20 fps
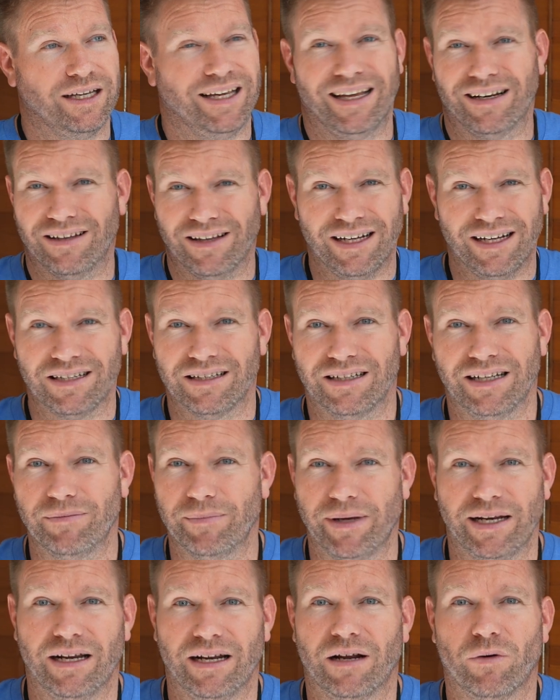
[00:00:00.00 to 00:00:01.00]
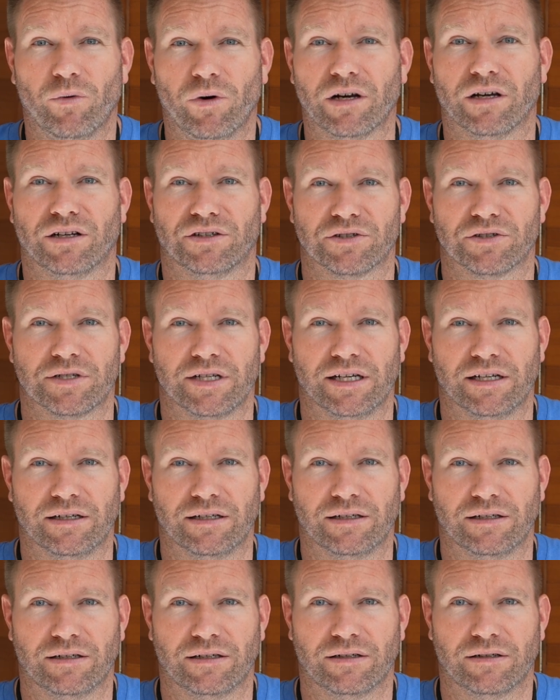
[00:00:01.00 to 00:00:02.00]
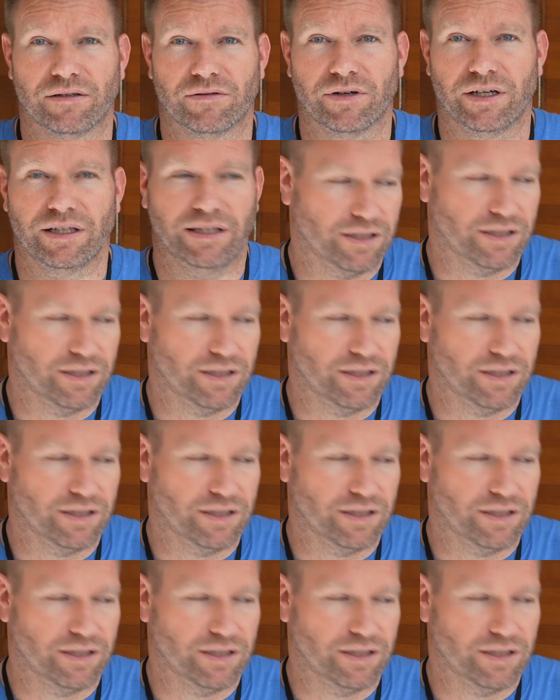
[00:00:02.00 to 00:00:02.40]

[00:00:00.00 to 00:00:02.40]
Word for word: and a lot of, they may not want to understand it, right?